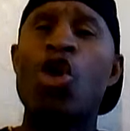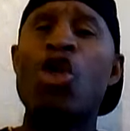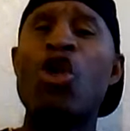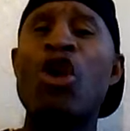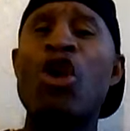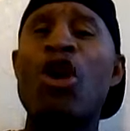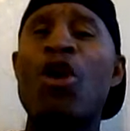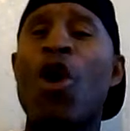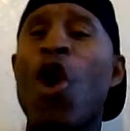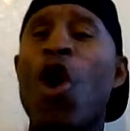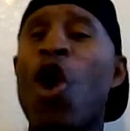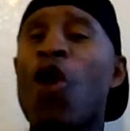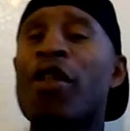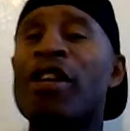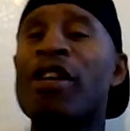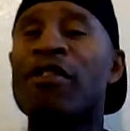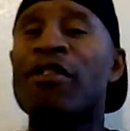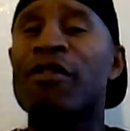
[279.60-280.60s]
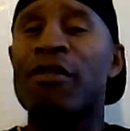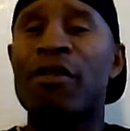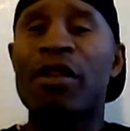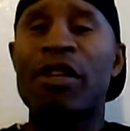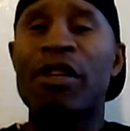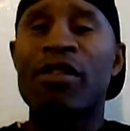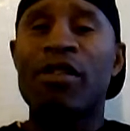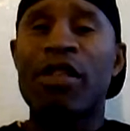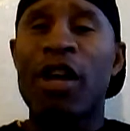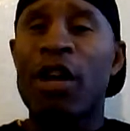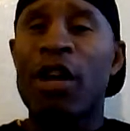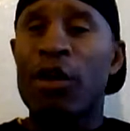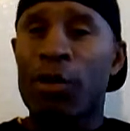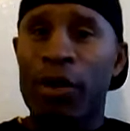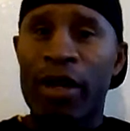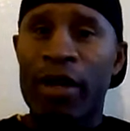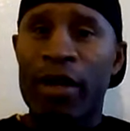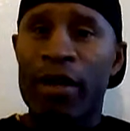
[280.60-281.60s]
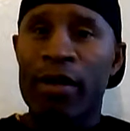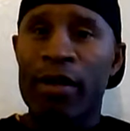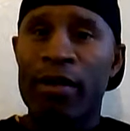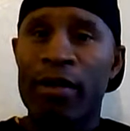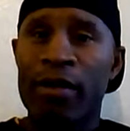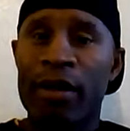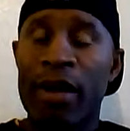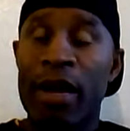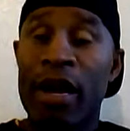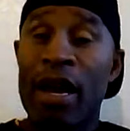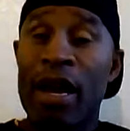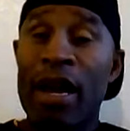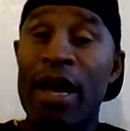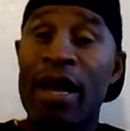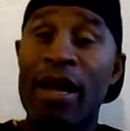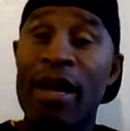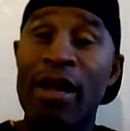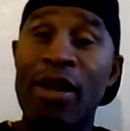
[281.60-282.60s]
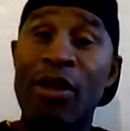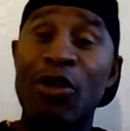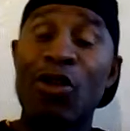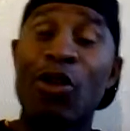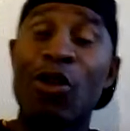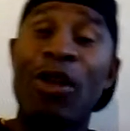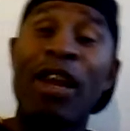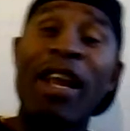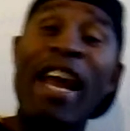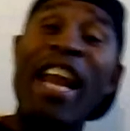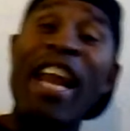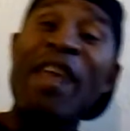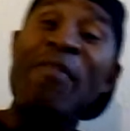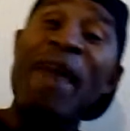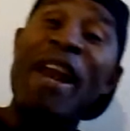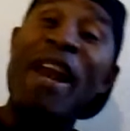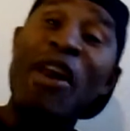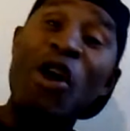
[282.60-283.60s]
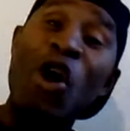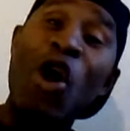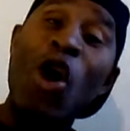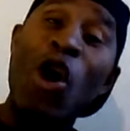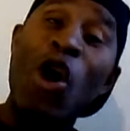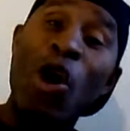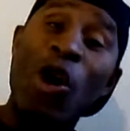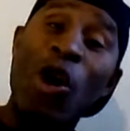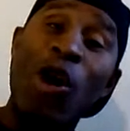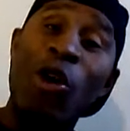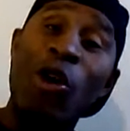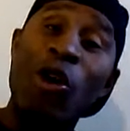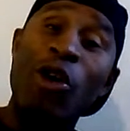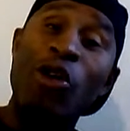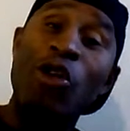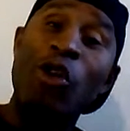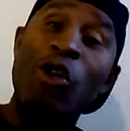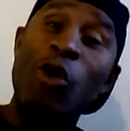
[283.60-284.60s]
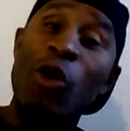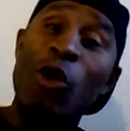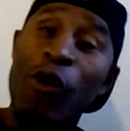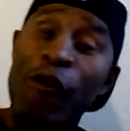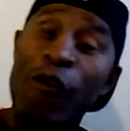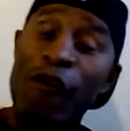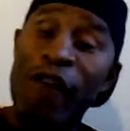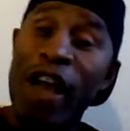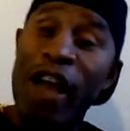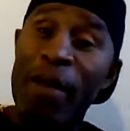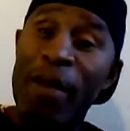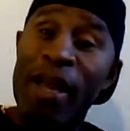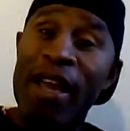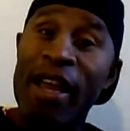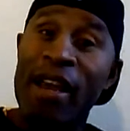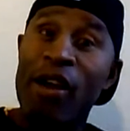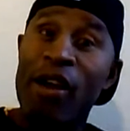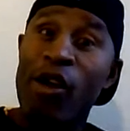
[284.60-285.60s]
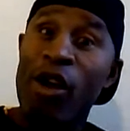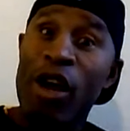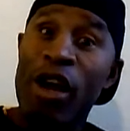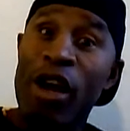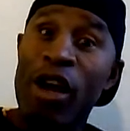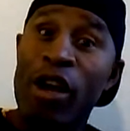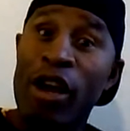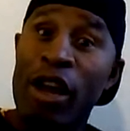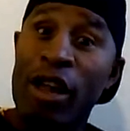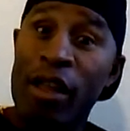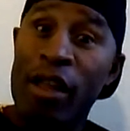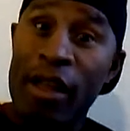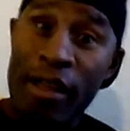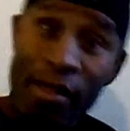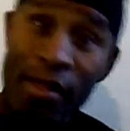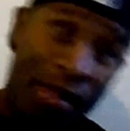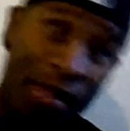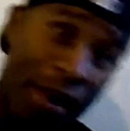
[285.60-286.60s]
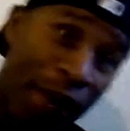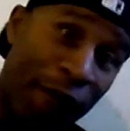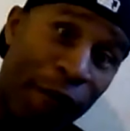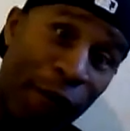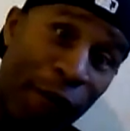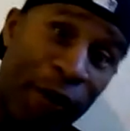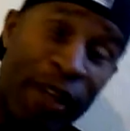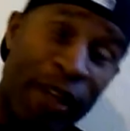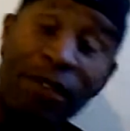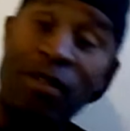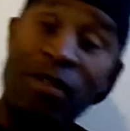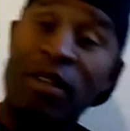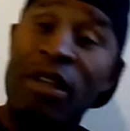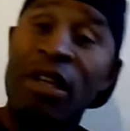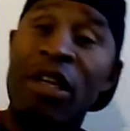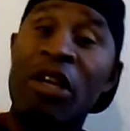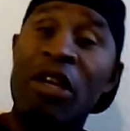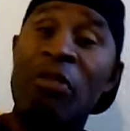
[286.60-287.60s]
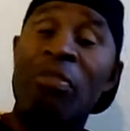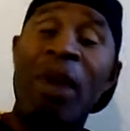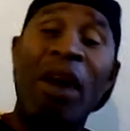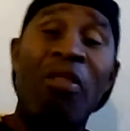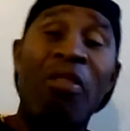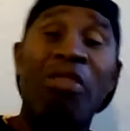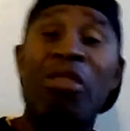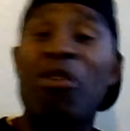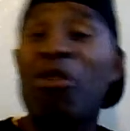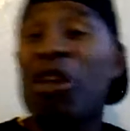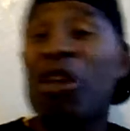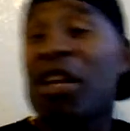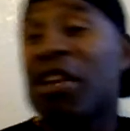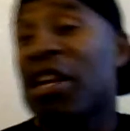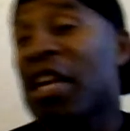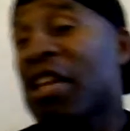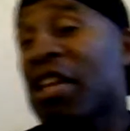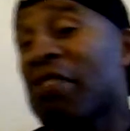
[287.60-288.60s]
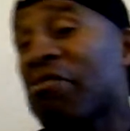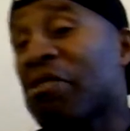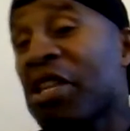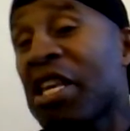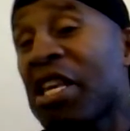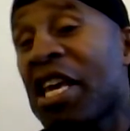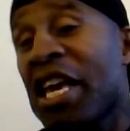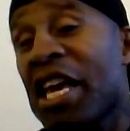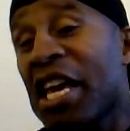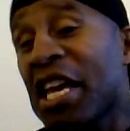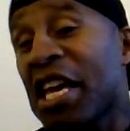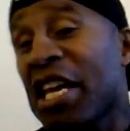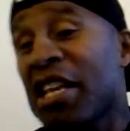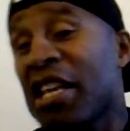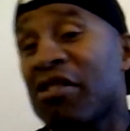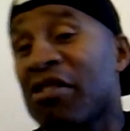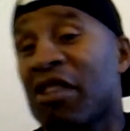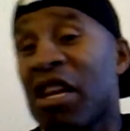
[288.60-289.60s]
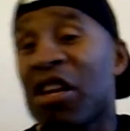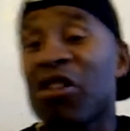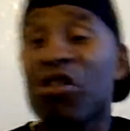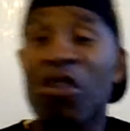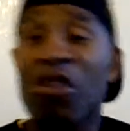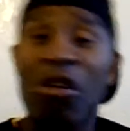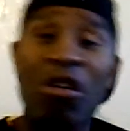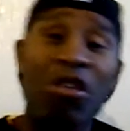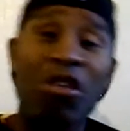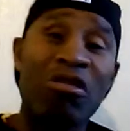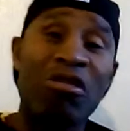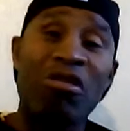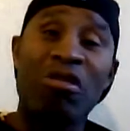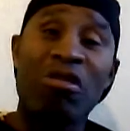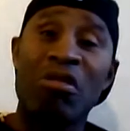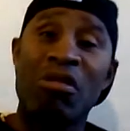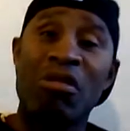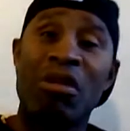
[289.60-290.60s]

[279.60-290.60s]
You hear all this thundering. So the lady made a call to her family and their friends, about 30 kids and adults.